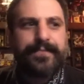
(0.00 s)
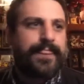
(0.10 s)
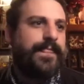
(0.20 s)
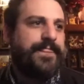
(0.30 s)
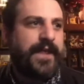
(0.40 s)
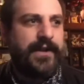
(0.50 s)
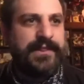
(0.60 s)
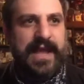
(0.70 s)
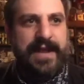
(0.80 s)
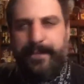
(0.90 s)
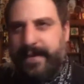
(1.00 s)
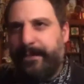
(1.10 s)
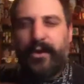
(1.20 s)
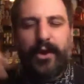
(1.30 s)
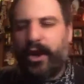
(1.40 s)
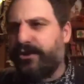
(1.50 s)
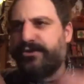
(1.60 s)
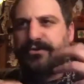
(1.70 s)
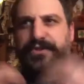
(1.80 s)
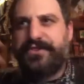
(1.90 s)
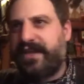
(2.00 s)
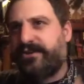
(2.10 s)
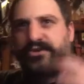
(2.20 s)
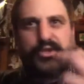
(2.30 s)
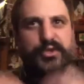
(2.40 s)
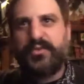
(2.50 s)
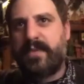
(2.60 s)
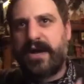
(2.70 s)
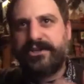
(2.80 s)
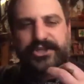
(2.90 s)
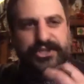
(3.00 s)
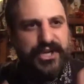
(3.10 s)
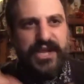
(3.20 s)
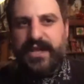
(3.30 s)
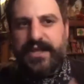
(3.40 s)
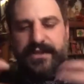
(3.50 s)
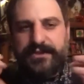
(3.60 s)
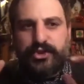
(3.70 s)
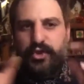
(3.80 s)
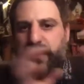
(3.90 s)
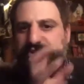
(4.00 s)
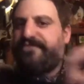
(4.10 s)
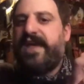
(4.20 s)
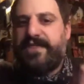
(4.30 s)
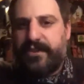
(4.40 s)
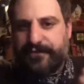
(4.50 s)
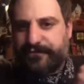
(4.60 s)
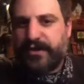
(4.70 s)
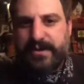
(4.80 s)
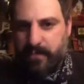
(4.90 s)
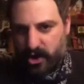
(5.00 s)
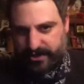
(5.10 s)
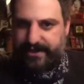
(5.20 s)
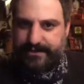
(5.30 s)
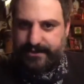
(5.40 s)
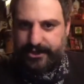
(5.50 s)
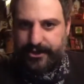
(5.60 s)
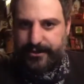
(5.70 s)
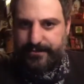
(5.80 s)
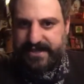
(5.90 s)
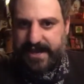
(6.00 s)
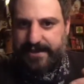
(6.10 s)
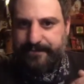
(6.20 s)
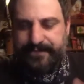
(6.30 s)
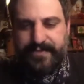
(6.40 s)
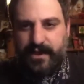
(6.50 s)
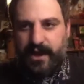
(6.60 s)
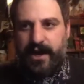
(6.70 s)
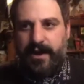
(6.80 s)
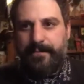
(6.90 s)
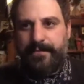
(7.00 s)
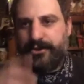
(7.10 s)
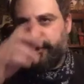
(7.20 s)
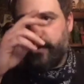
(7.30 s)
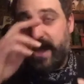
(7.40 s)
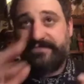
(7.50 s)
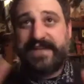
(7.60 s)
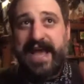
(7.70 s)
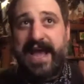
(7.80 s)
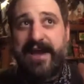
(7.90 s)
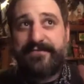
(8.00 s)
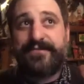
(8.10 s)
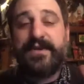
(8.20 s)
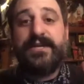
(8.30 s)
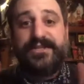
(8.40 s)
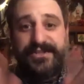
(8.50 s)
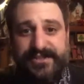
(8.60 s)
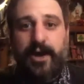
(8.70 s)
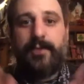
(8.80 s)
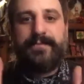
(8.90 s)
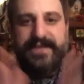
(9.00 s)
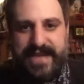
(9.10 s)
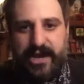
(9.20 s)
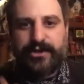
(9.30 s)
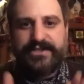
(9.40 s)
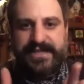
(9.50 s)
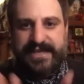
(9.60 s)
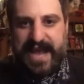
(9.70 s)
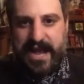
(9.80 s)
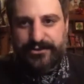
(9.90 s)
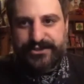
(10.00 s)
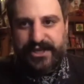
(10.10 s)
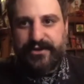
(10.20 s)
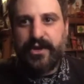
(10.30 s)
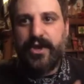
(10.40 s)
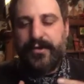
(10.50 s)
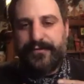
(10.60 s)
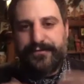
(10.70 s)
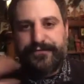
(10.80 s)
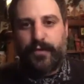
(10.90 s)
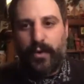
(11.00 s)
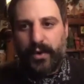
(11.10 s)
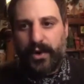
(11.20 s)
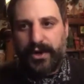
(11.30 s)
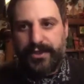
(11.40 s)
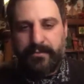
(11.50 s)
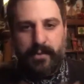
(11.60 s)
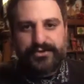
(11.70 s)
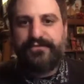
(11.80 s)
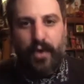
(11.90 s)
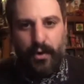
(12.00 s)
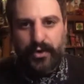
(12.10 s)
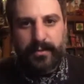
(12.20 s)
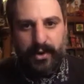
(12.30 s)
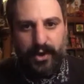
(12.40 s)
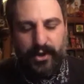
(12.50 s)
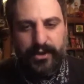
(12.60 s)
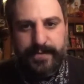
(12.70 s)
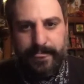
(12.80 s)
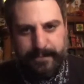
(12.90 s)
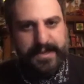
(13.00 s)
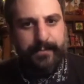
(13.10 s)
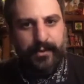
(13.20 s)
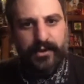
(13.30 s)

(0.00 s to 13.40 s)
They're like, people think too much faith in the free market. You know what I'm saying? You have to have some guaranteed housing for the most vulnerable people.